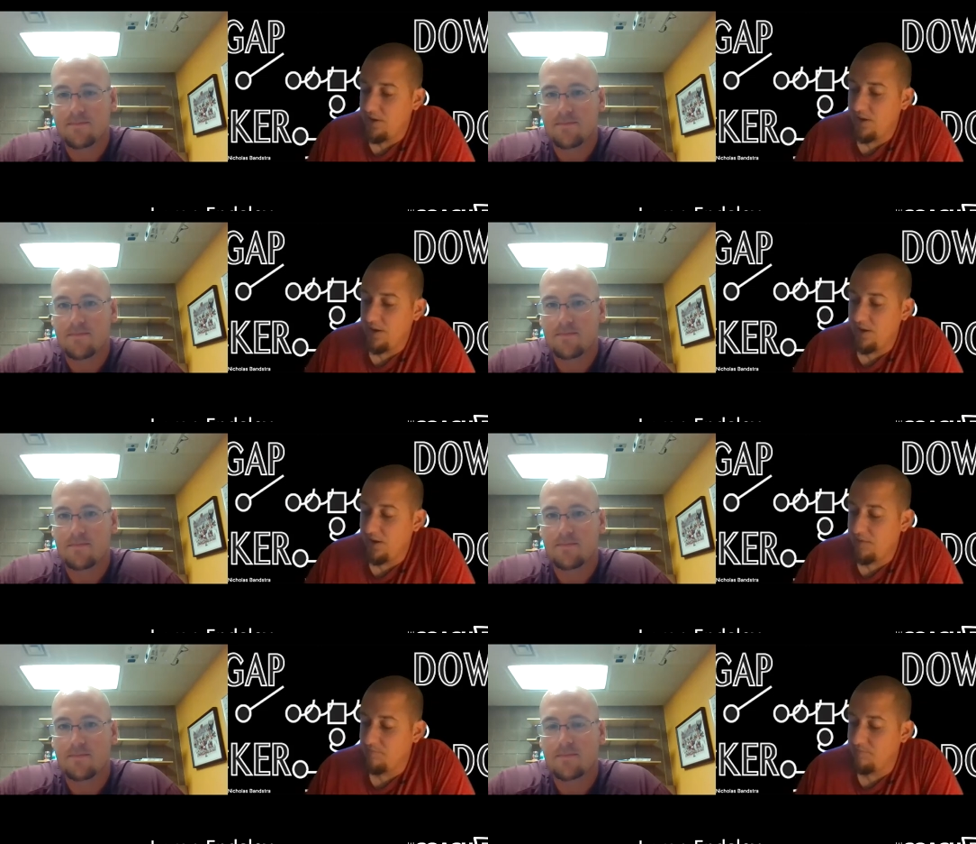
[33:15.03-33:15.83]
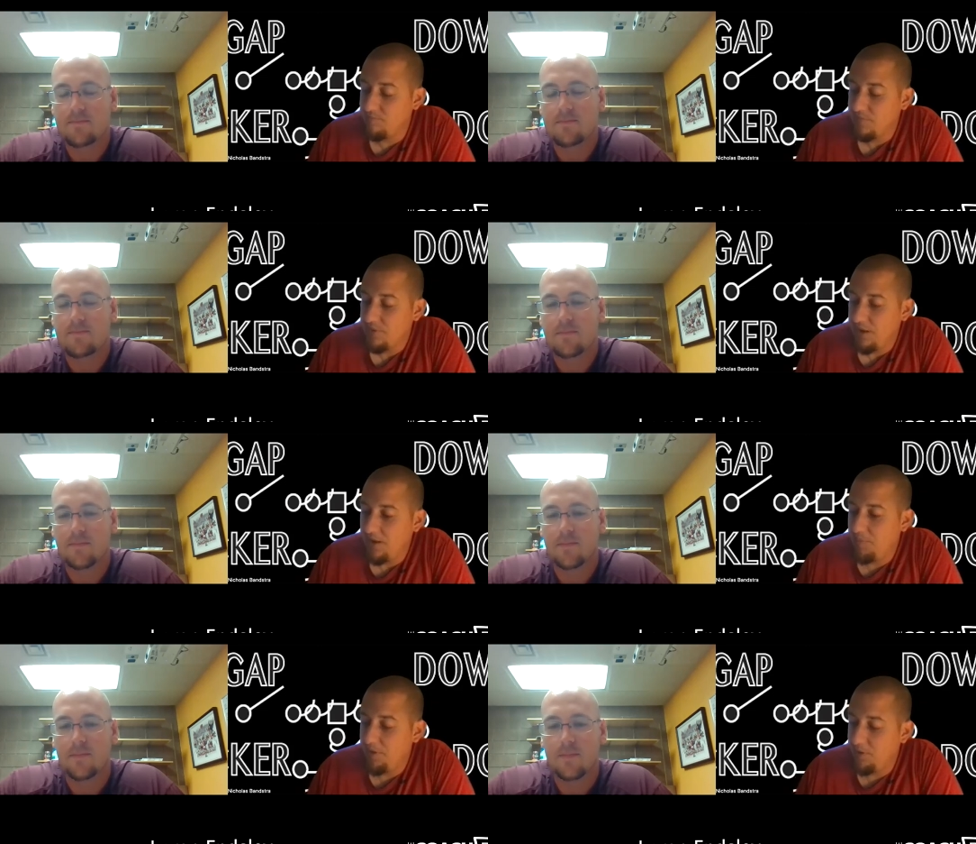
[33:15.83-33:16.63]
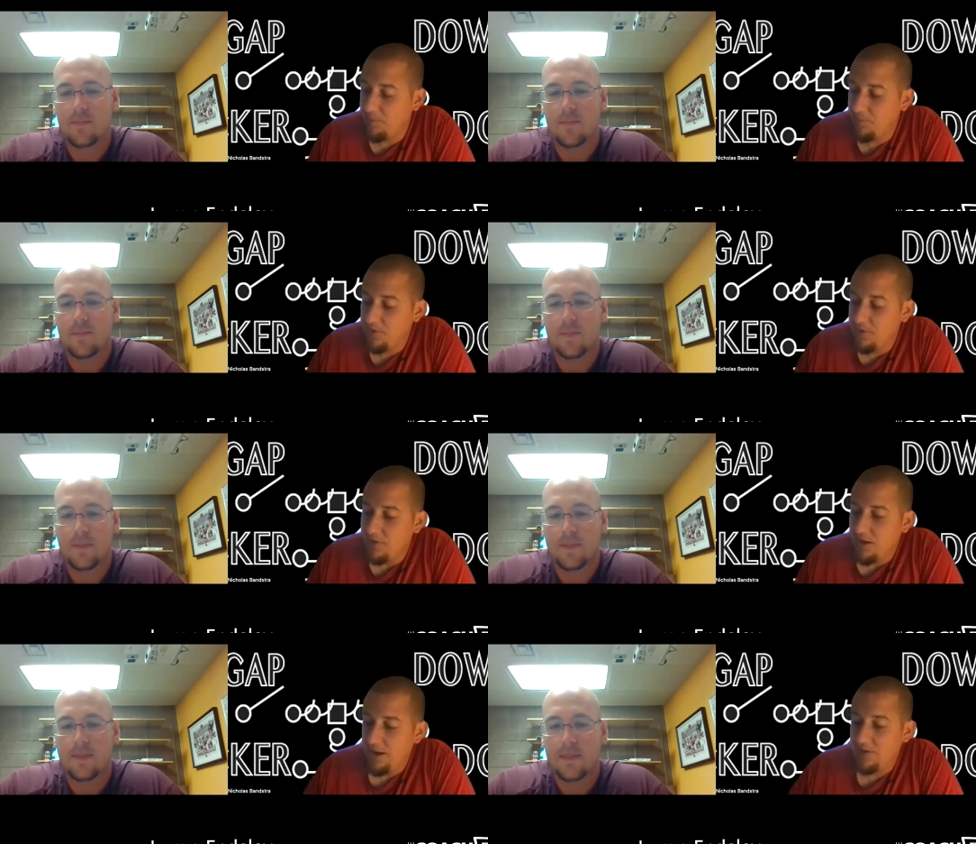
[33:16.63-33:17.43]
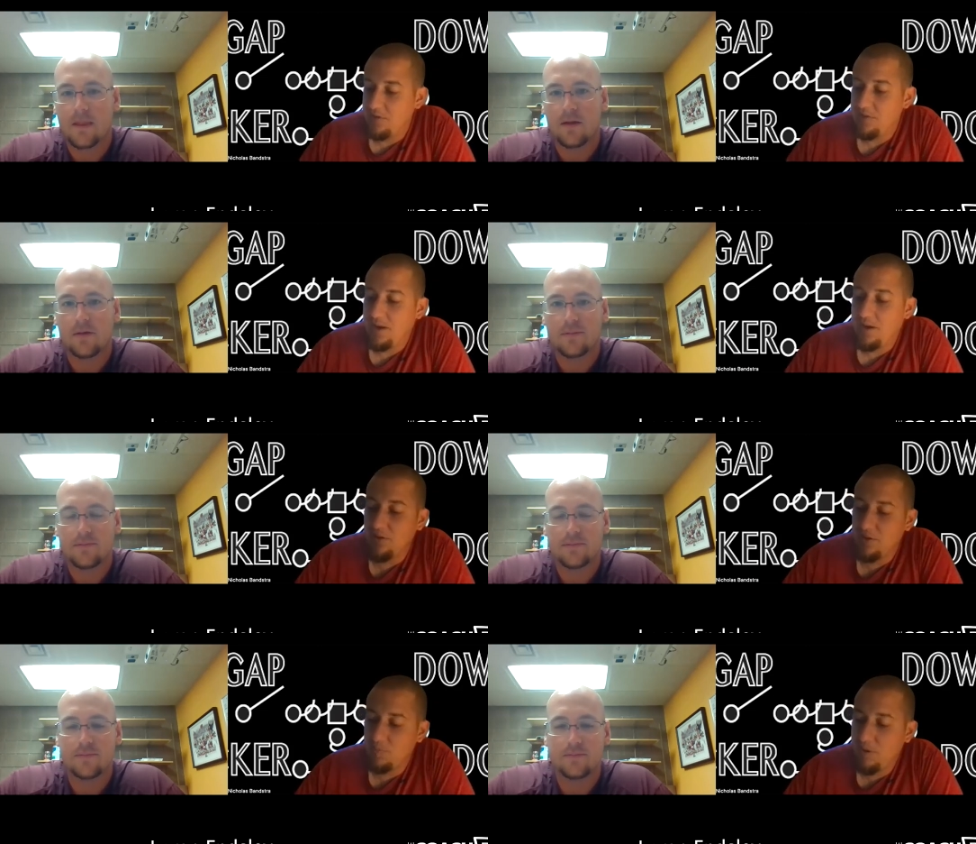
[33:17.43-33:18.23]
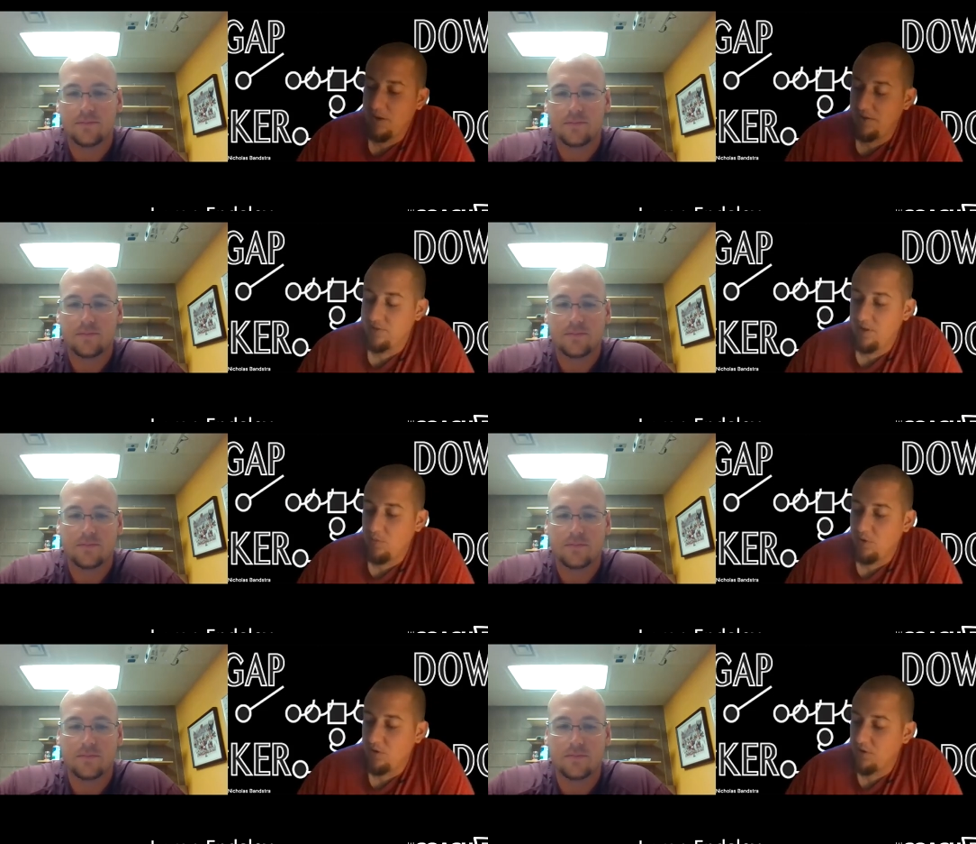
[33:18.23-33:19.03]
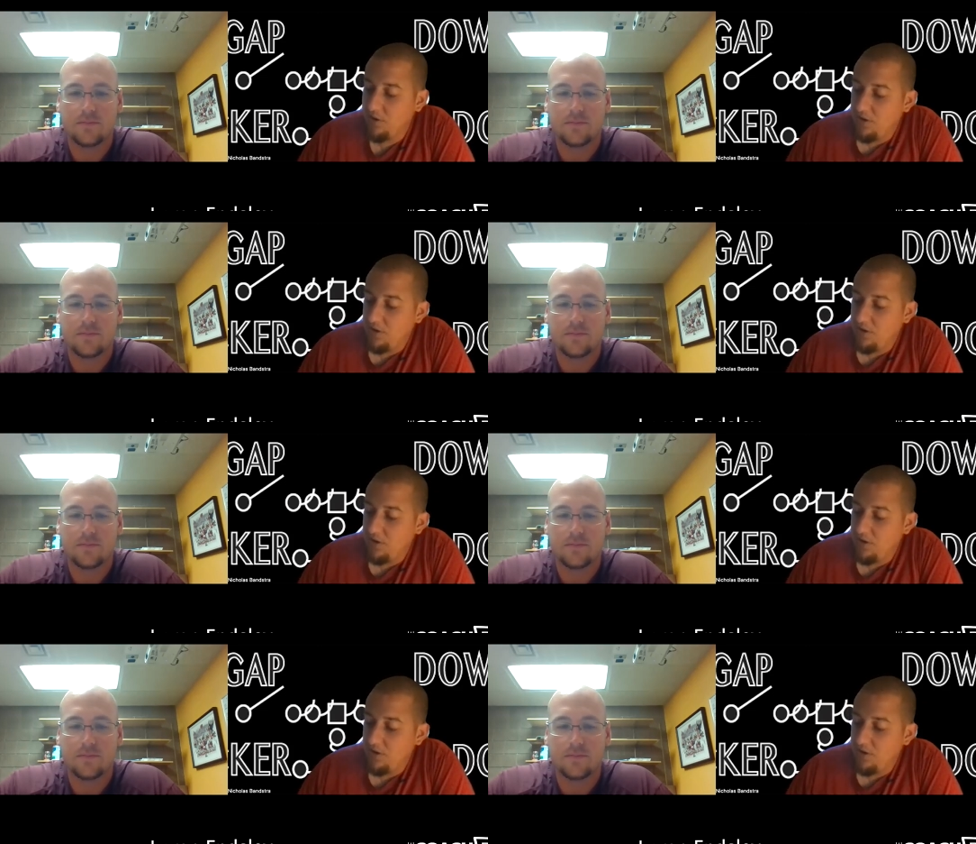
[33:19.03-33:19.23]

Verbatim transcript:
Speaker 1: Um, help him uh, not only expand his network,